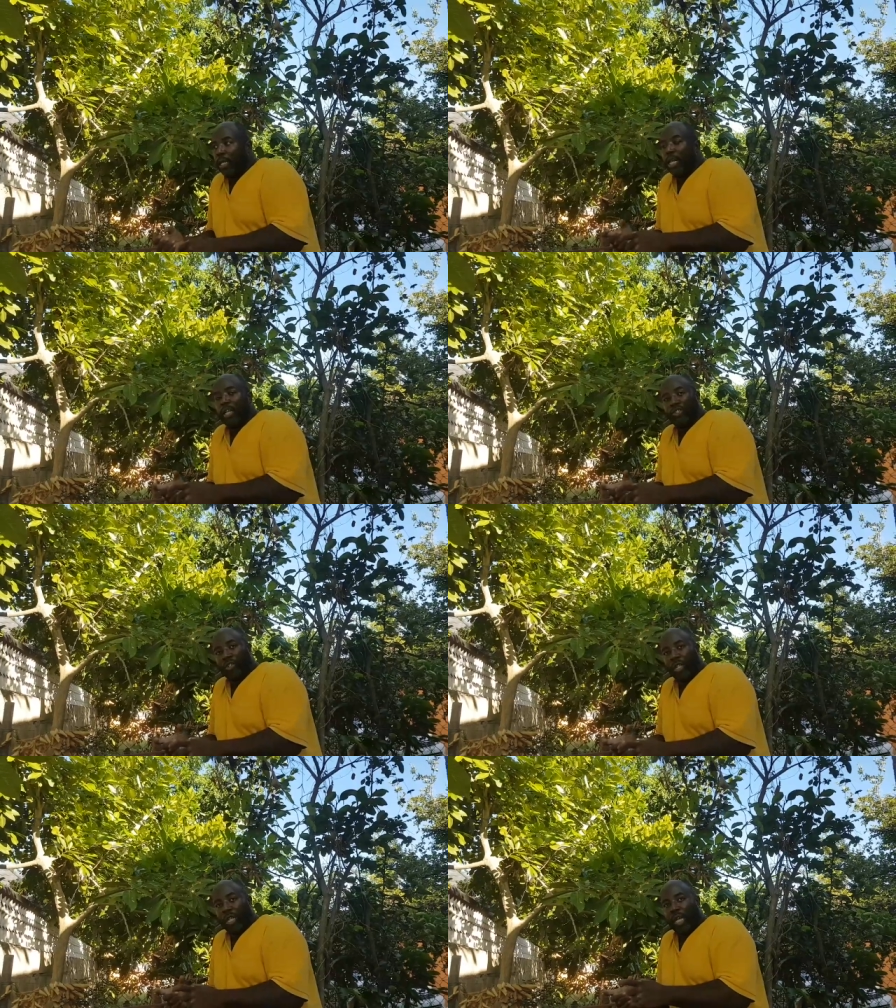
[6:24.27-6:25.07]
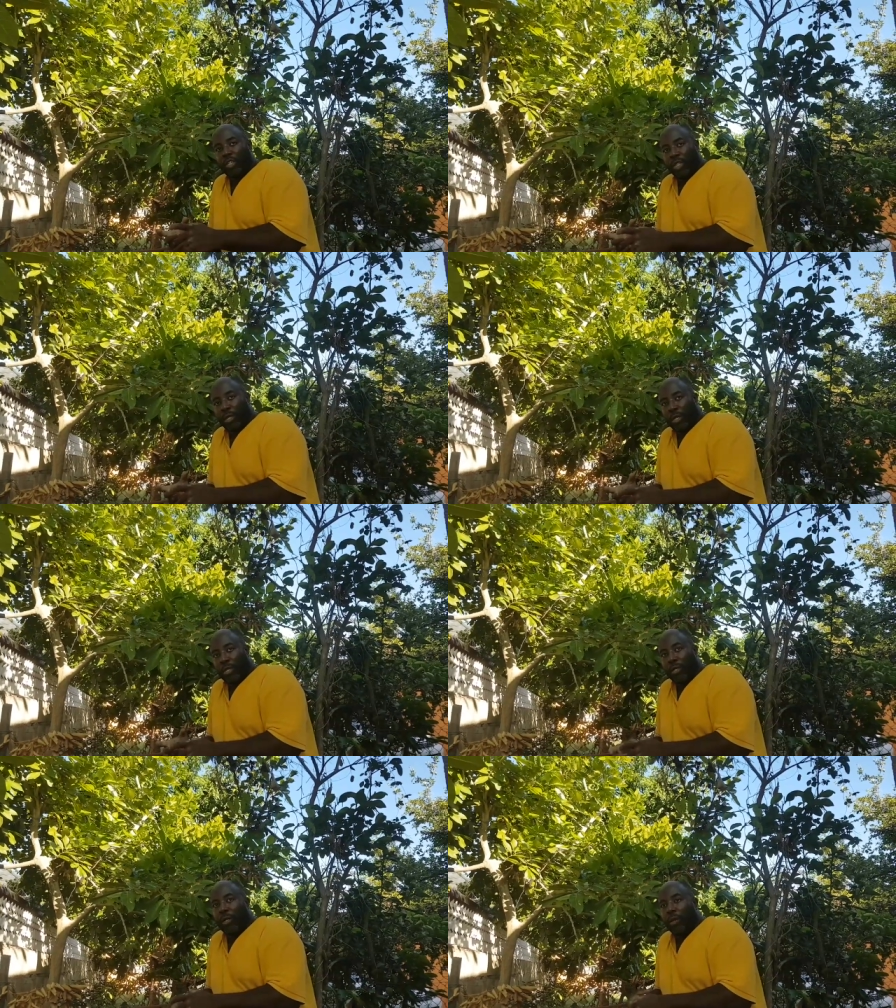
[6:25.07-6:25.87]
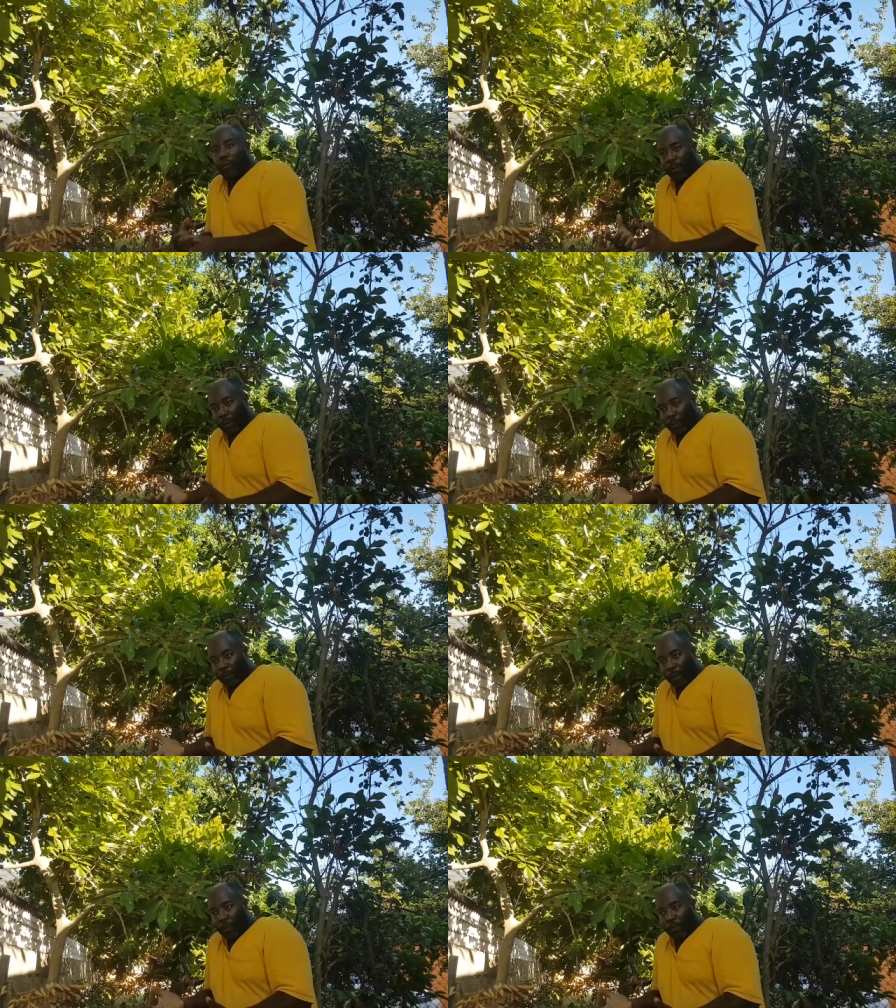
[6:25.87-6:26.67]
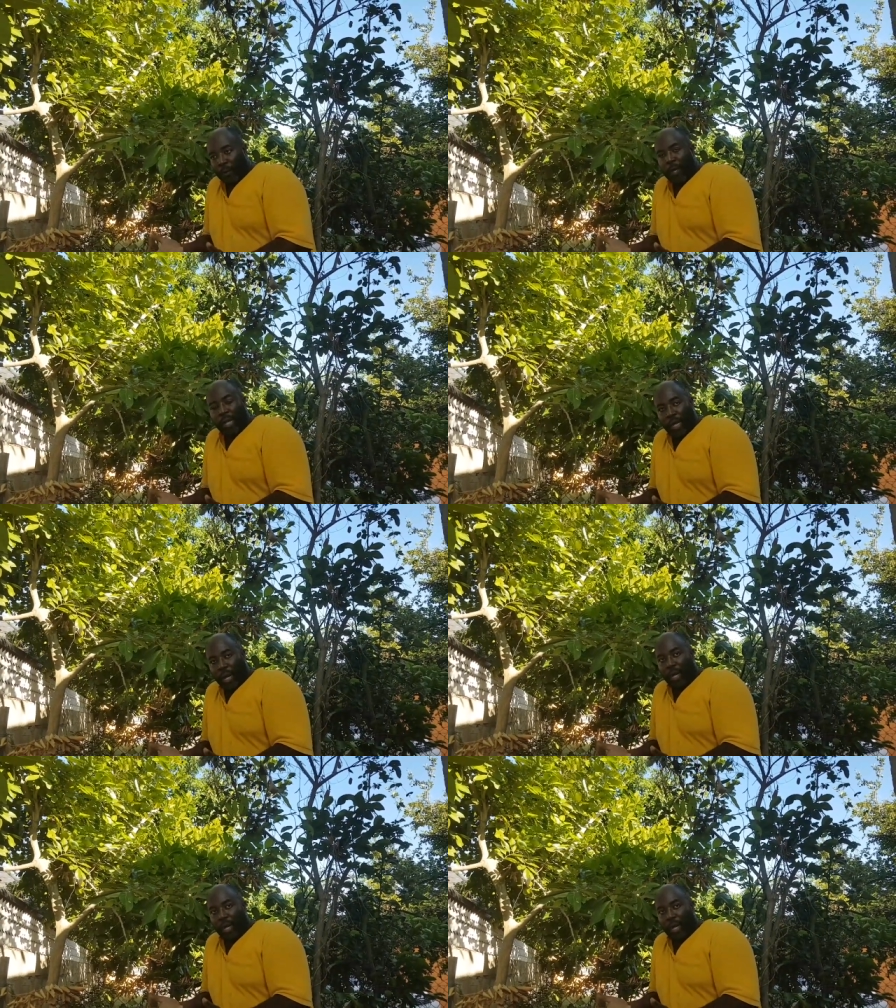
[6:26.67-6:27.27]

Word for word: the denture, the denture mm -hmm. from, from, from clay